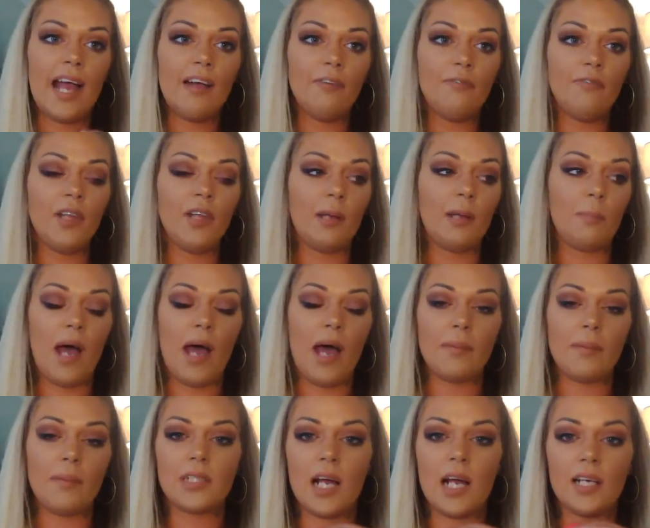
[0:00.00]
I feel like
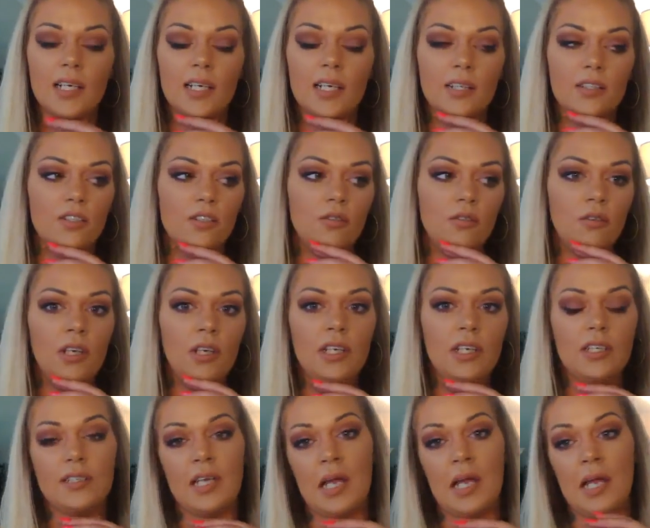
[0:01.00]
pop sockets, you can
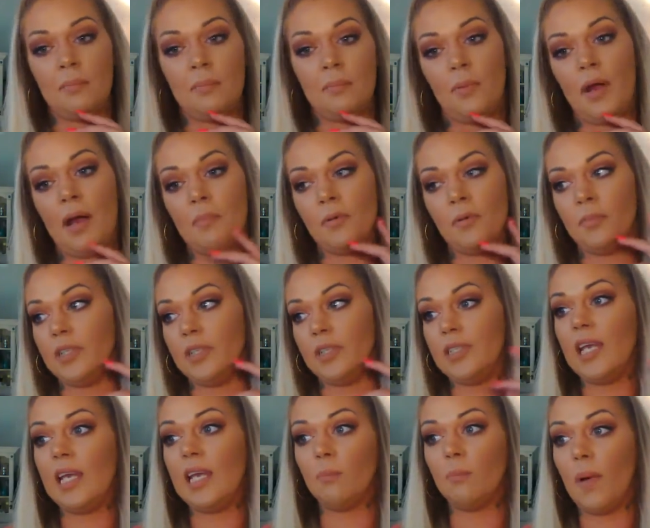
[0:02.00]
design probably
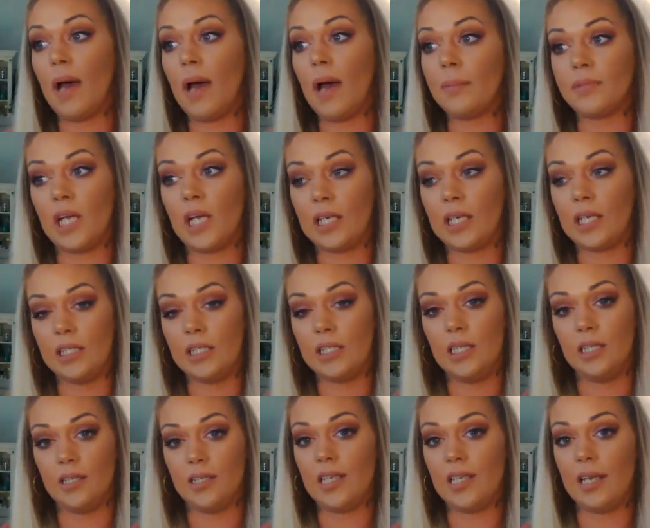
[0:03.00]
10 pop sockets
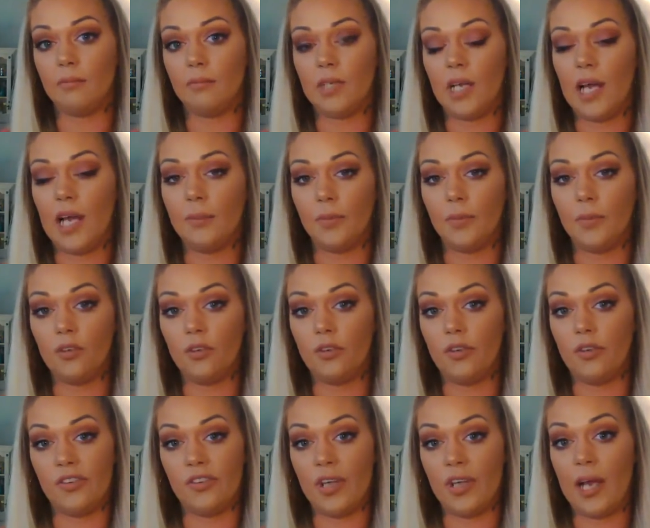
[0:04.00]
in the same time that you
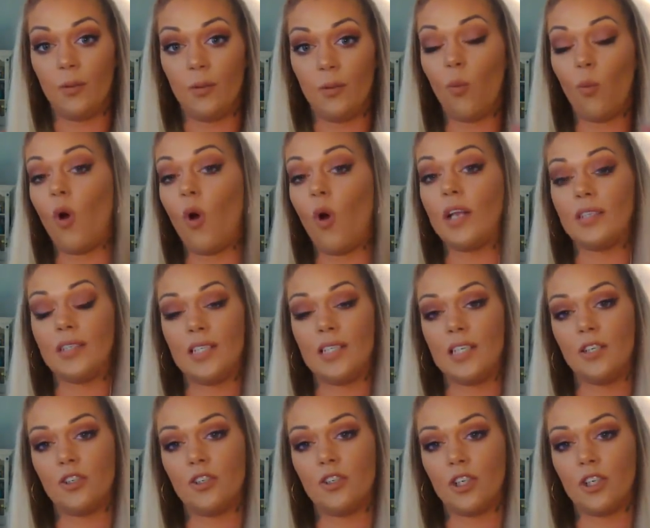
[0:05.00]
design one
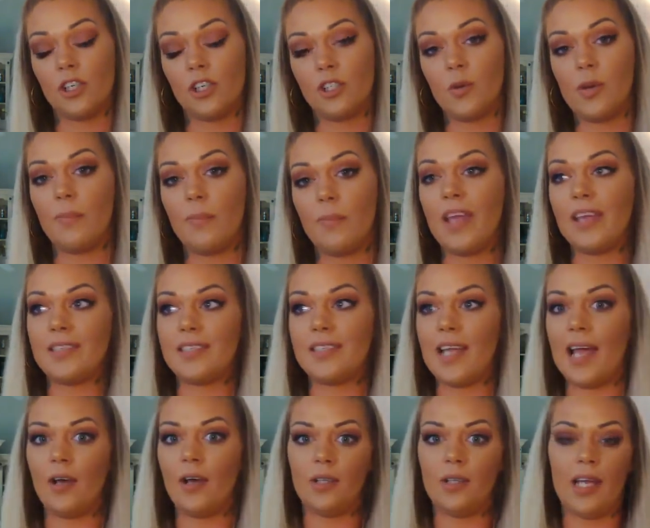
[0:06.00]
t shirt. So it may
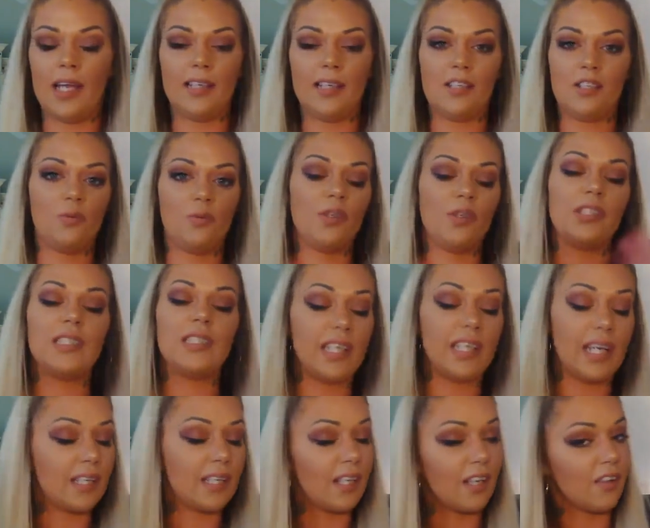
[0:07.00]
sound like this
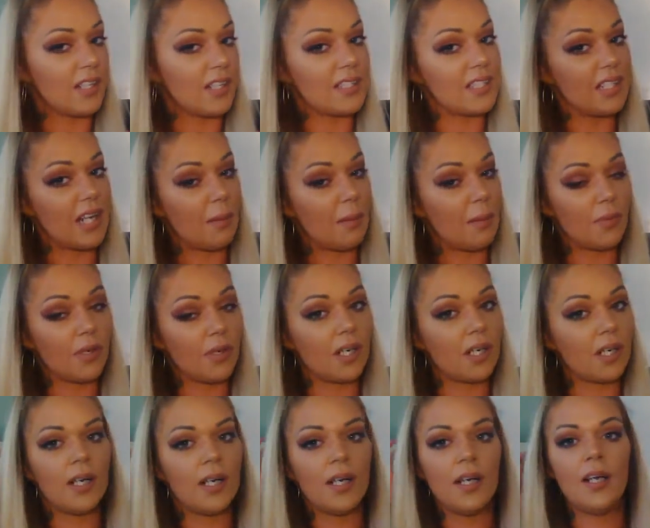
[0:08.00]
ridiculous
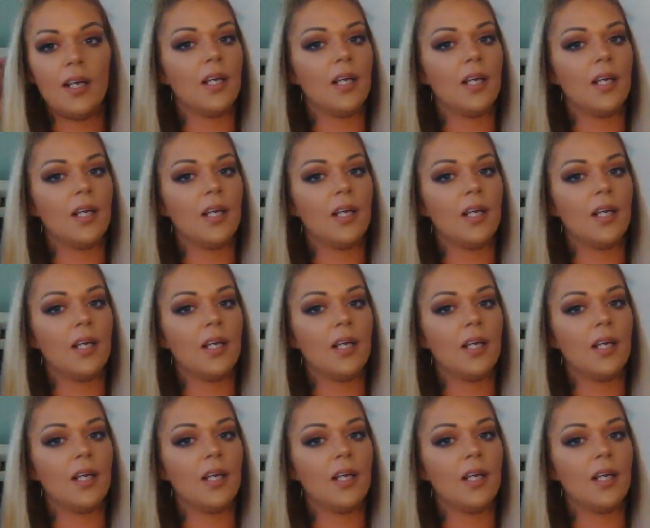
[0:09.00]
number,